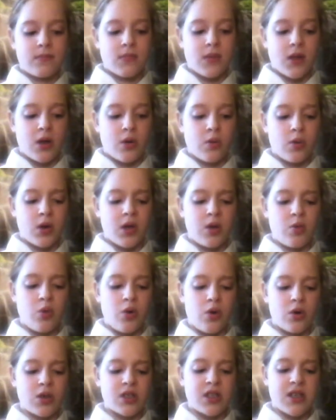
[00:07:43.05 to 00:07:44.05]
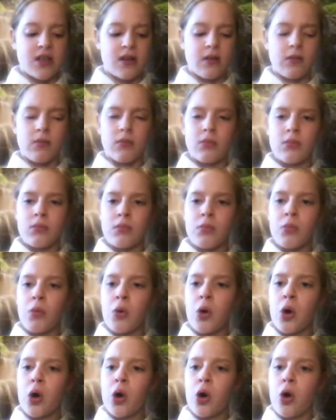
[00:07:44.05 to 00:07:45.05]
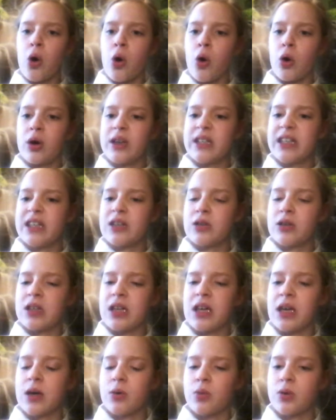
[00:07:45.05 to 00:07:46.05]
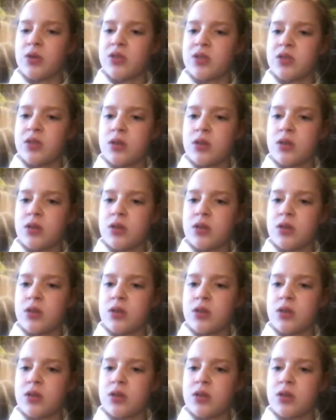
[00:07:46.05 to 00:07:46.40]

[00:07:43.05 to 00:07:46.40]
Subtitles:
When he walked in, all he could hear was